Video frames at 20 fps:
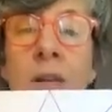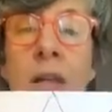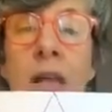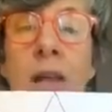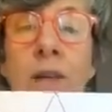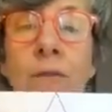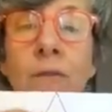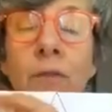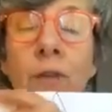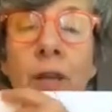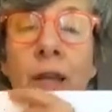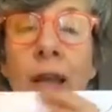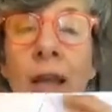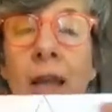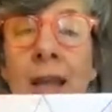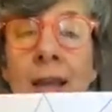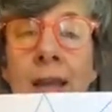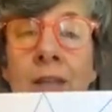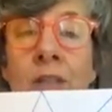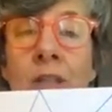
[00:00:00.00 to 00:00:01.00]
on every
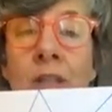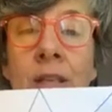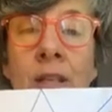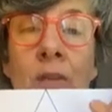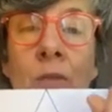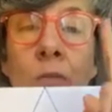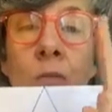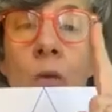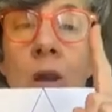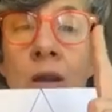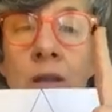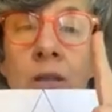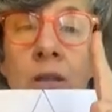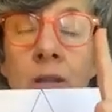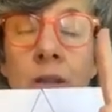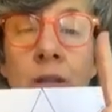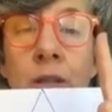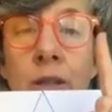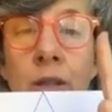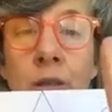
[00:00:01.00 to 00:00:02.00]
edge is
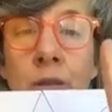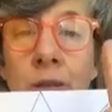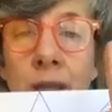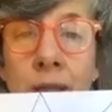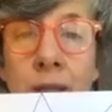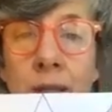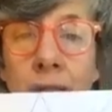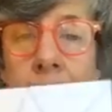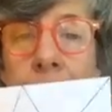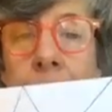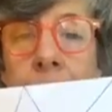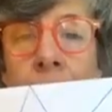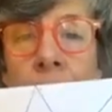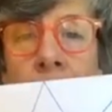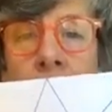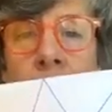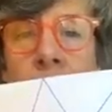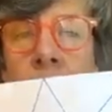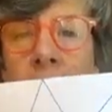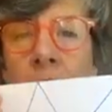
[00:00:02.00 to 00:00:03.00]
1 unit,
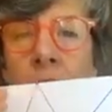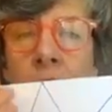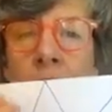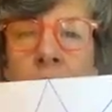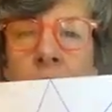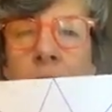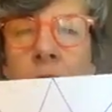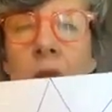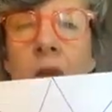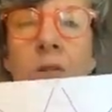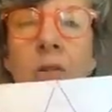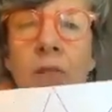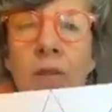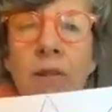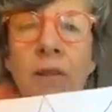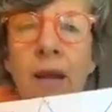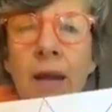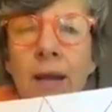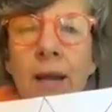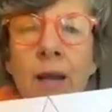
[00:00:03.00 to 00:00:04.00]
just so that you know.
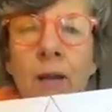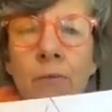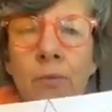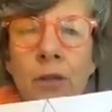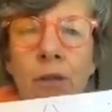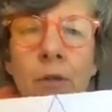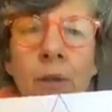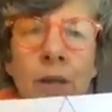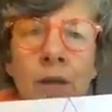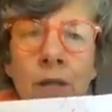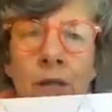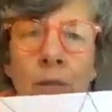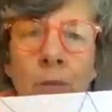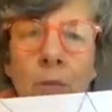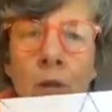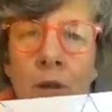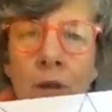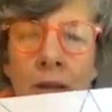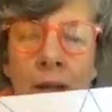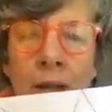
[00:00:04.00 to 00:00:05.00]
So that helps you actually
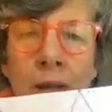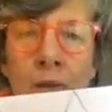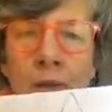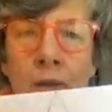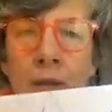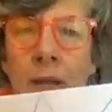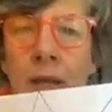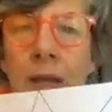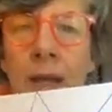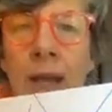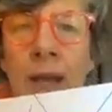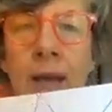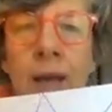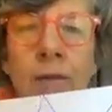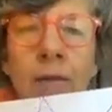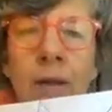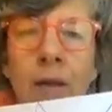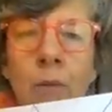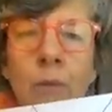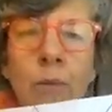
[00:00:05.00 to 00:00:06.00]
work out the
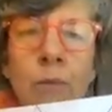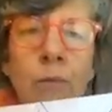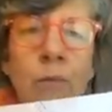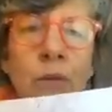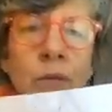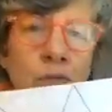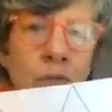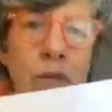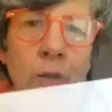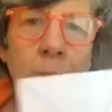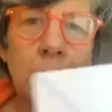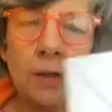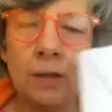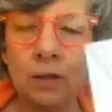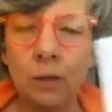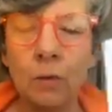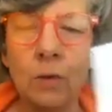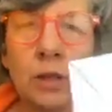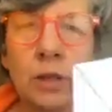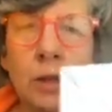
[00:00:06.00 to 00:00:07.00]
area with
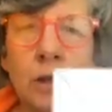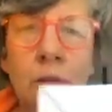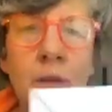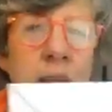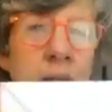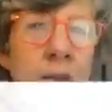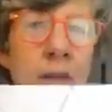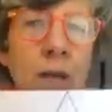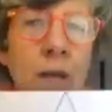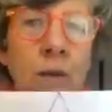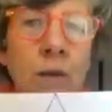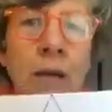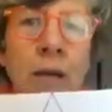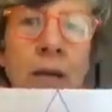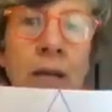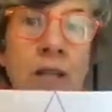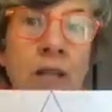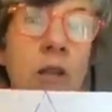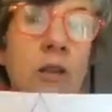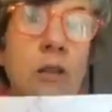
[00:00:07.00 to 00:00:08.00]
respect to 1 unit. So
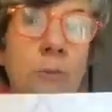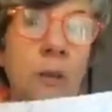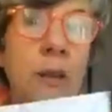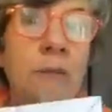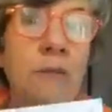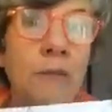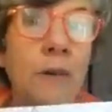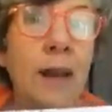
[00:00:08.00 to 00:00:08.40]
it's going to be a